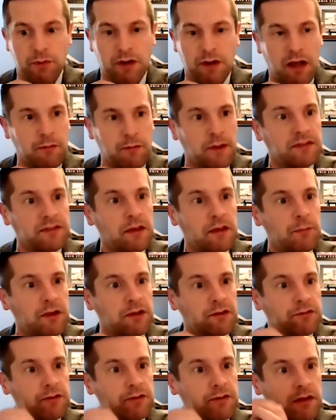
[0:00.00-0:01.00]
We've got about 10
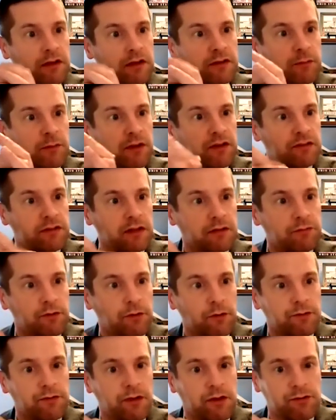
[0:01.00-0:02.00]
minutes, uh, 10 minutes left
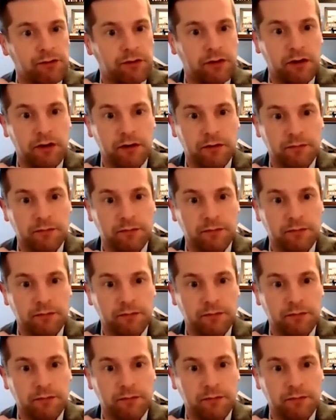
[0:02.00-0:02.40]
in our session